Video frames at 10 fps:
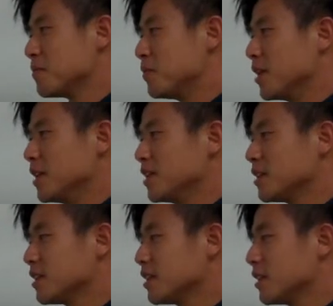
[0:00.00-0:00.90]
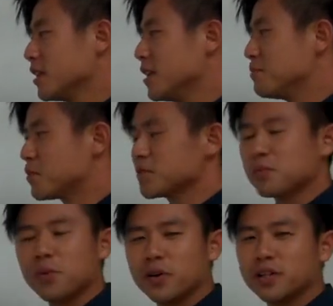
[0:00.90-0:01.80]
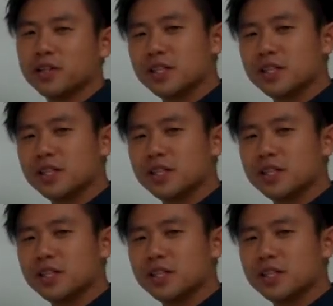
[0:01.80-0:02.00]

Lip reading: but it proves the point,